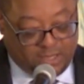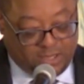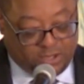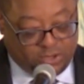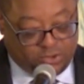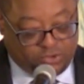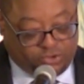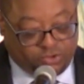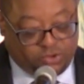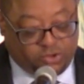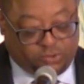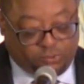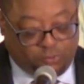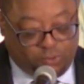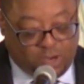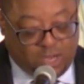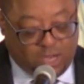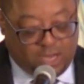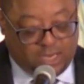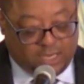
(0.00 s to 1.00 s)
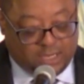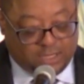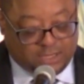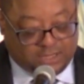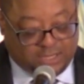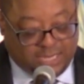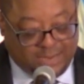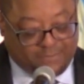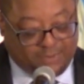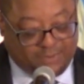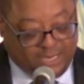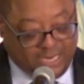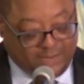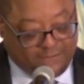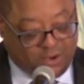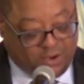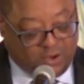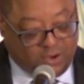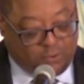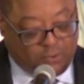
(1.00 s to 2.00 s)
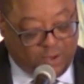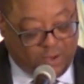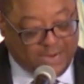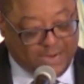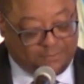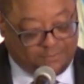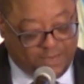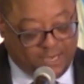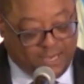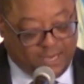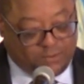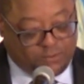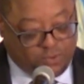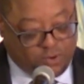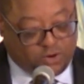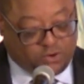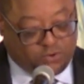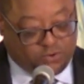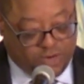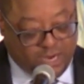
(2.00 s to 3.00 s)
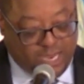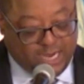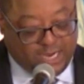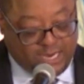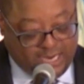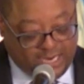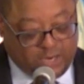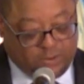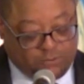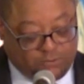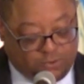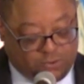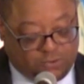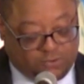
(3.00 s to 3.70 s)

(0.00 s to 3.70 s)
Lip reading: The truth was, they believe all white men were created equal.